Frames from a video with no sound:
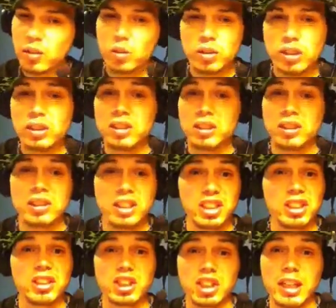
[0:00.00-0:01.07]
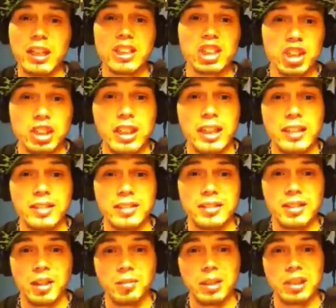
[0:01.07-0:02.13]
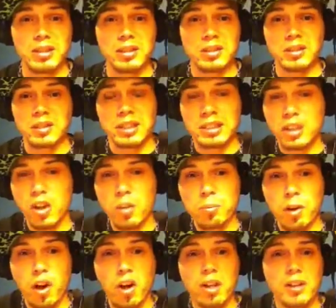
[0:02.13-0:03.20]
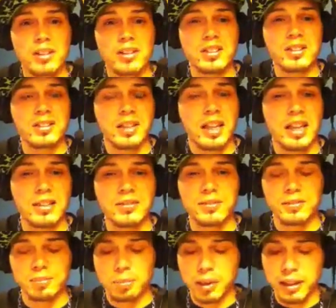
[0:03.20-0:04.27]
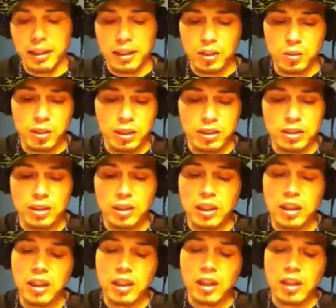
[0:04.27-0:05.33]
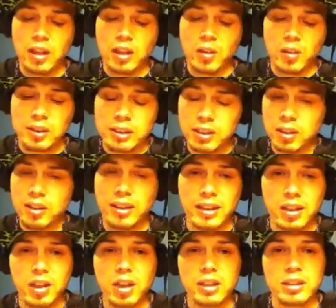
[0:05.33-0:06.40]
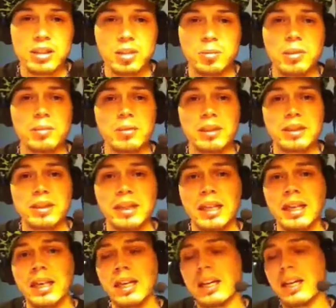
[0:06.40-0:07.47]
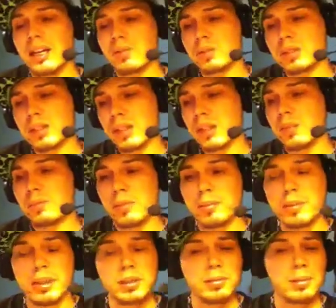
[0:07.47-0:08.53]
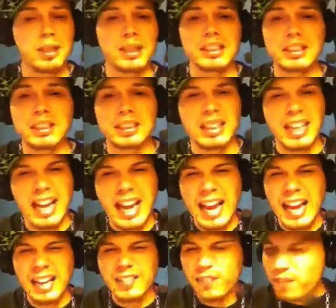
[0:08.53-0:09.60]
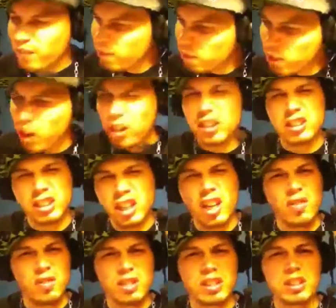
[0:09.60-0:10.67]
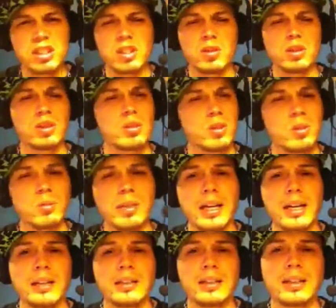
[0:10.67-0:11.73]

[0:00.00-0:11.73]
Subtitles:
just shady shit. I mean, it's all part of the life. But anyways, when I started getting on, I still remember the day I was down in my basement, and I just said, I had fucking enough of this, and I was so mad.